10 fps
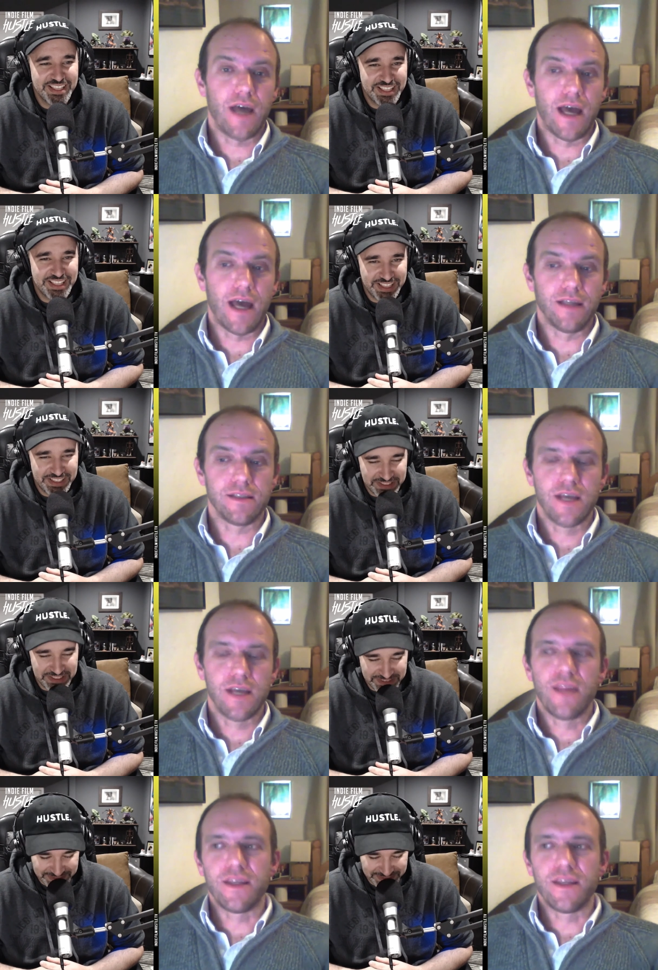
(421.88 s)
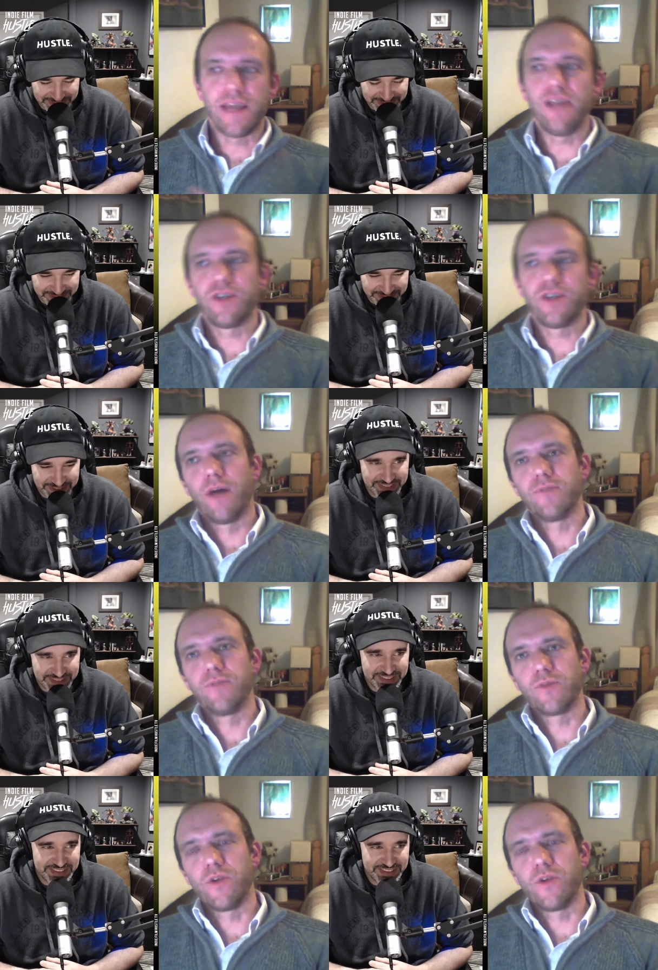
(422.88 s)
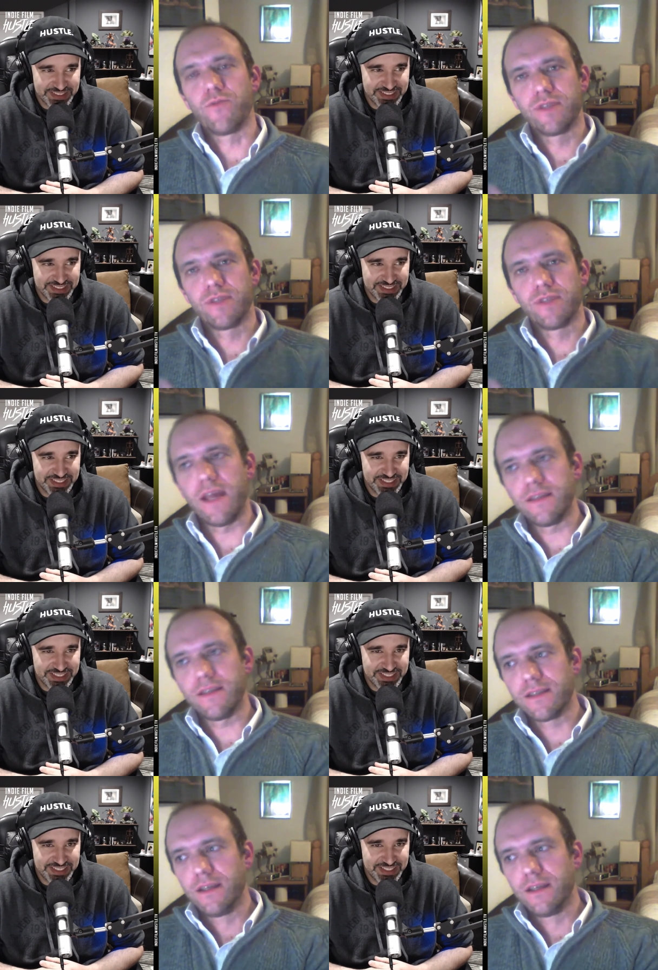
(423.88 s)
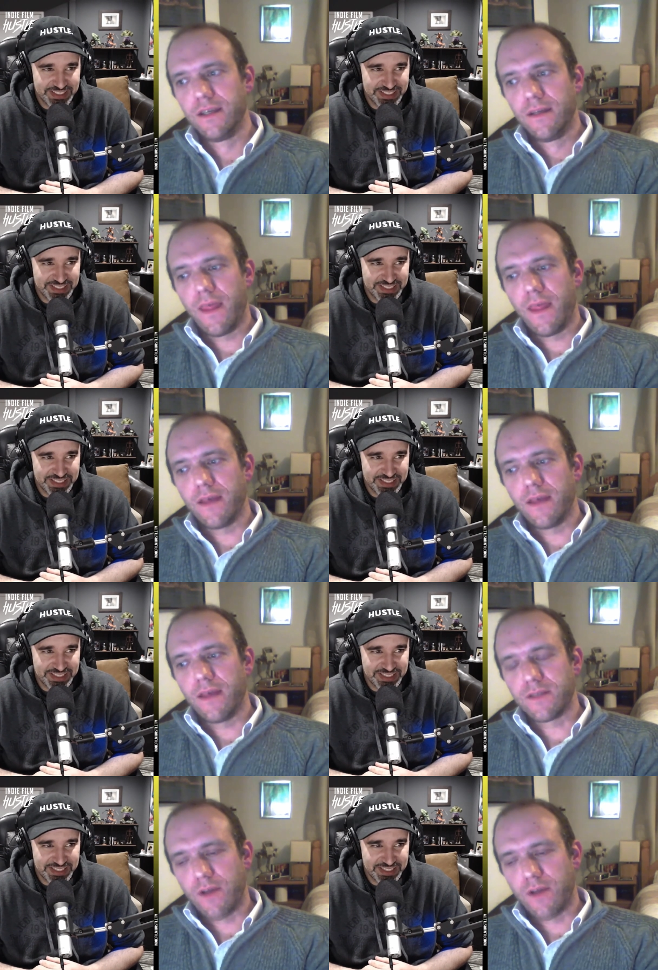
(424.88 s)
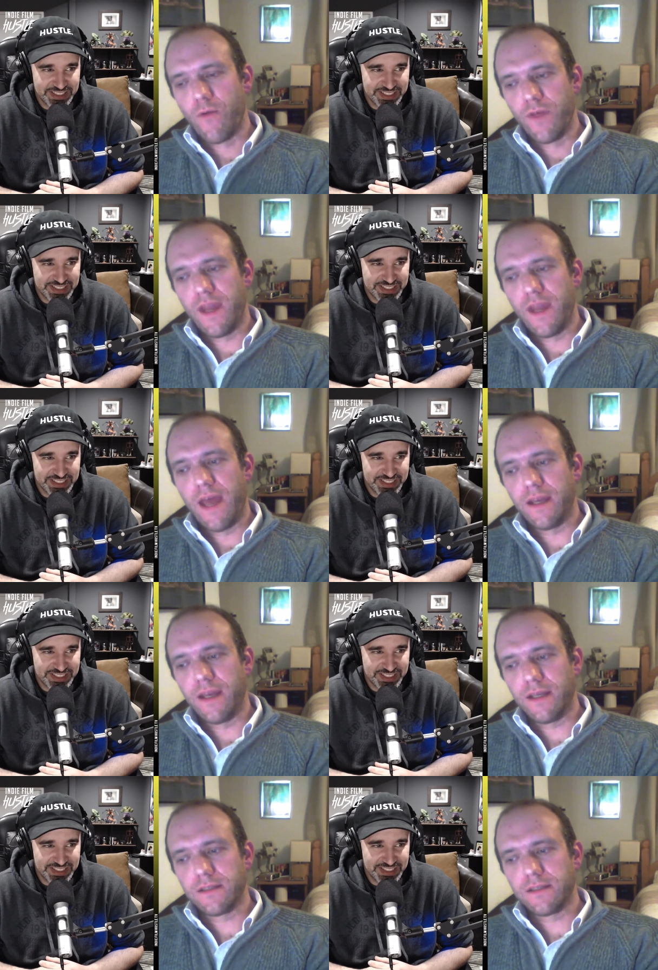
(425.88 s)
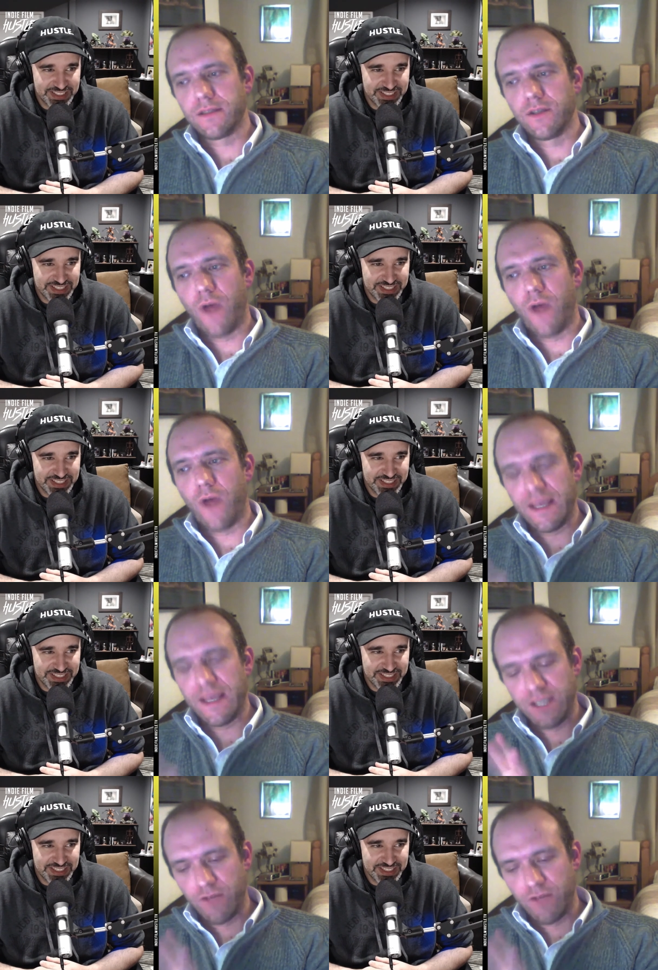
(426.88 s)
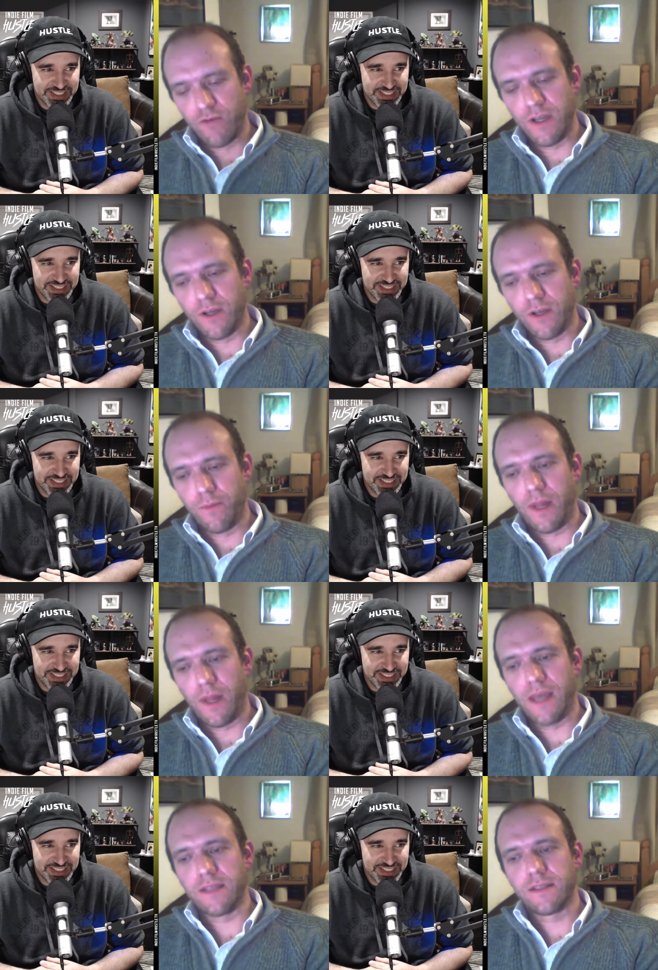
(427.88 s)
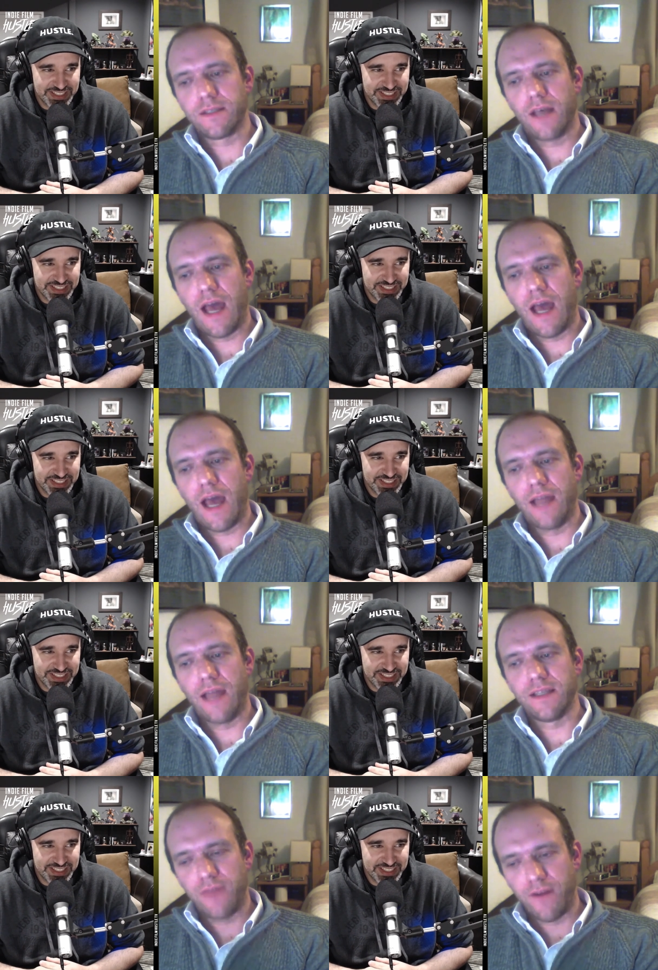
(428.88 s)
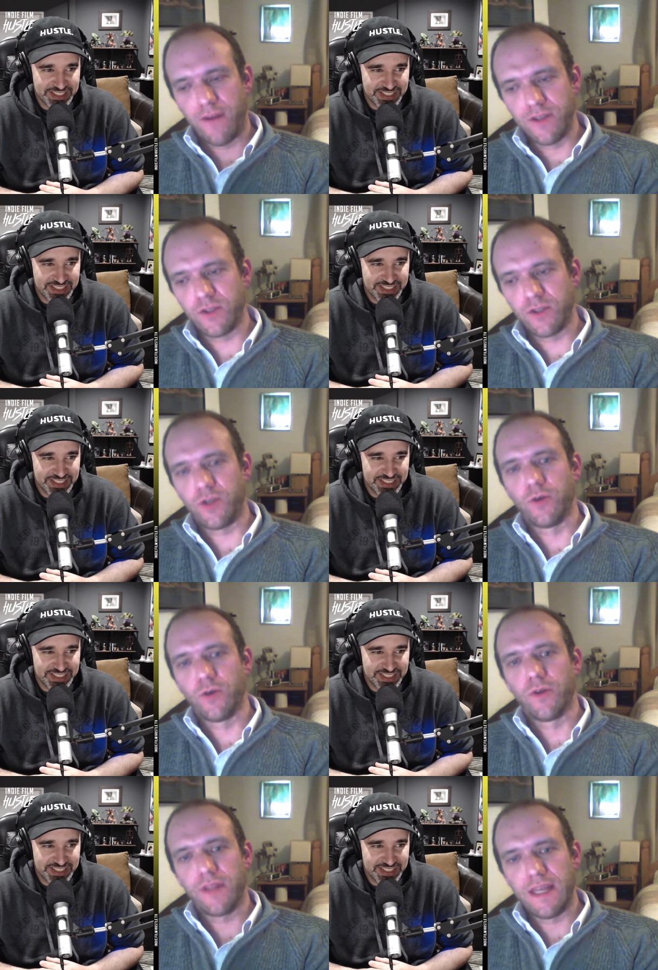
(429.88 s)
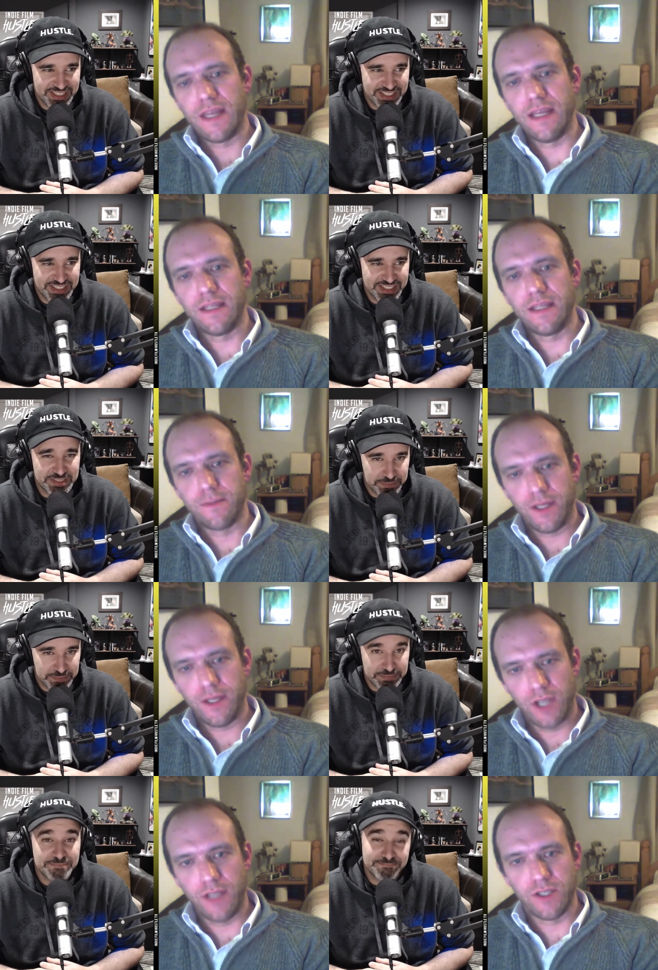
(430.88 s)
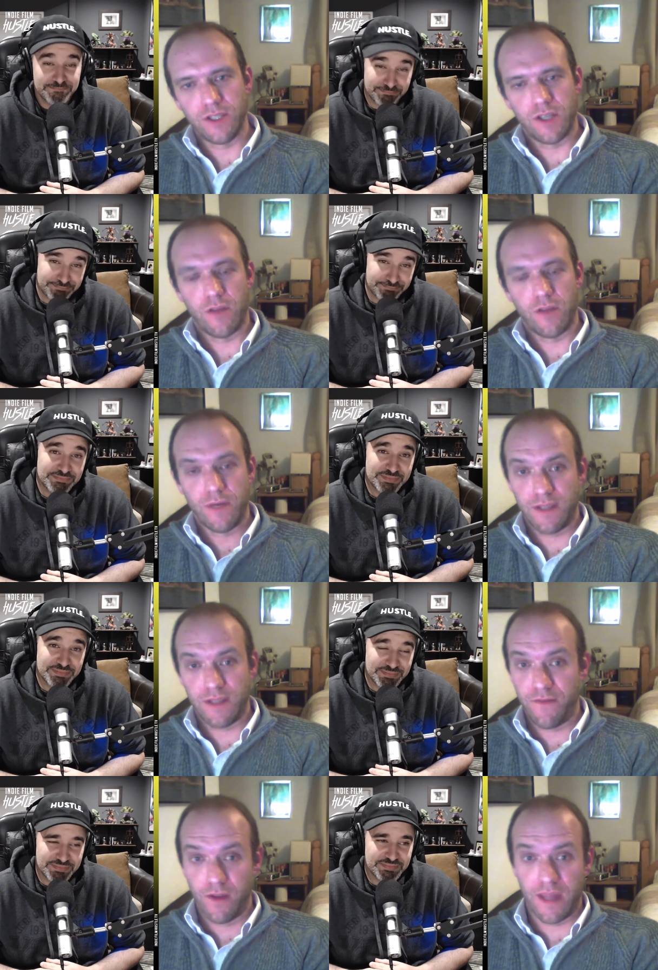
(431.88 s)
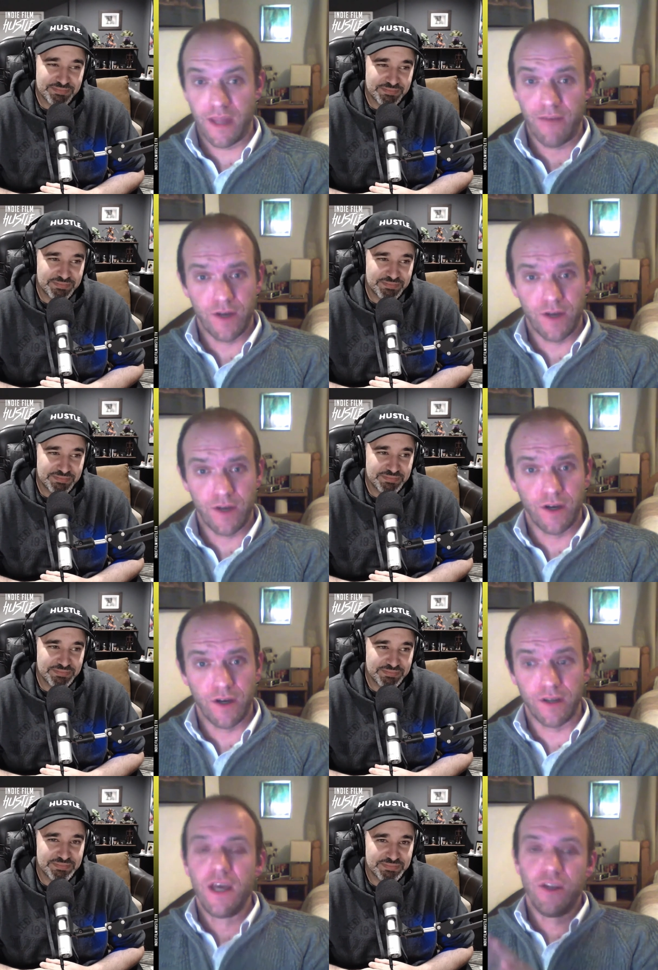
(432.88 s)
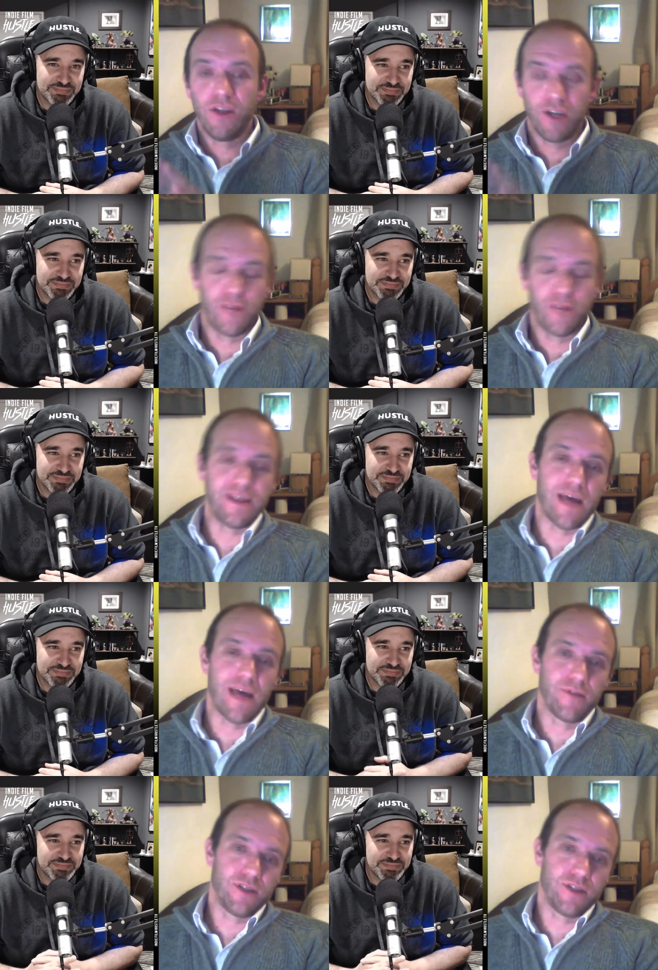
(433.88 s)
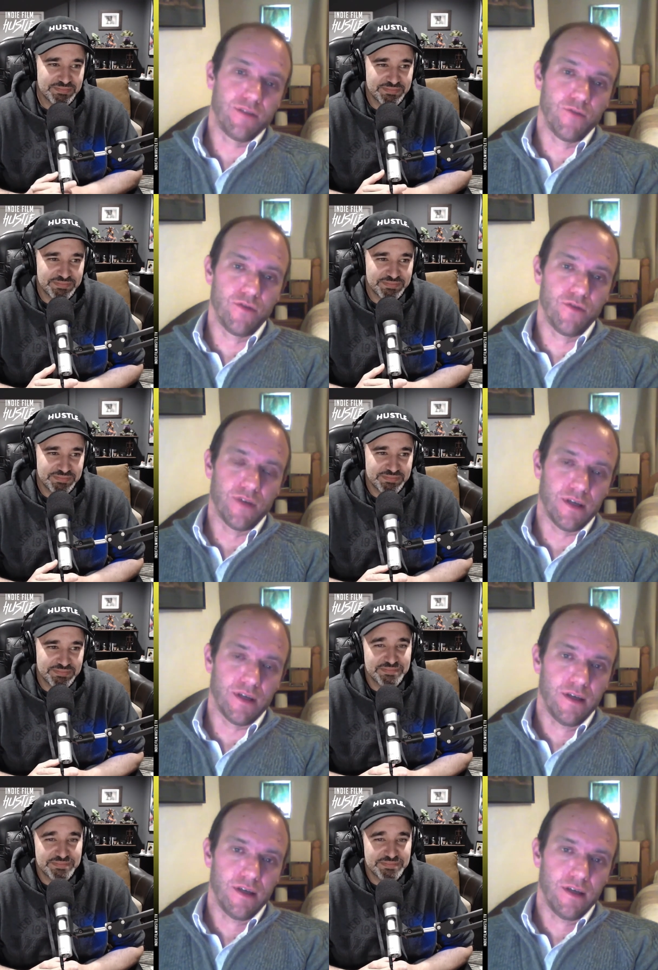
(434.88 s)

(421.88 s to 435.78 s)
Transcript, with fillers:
Speaker 1: And the danger comes is when you present someone with an edit where it's in a really good place and if they're insecure that they need to make changes, otherwise they feel that they haven't been heard, you're going to be damaging the movie,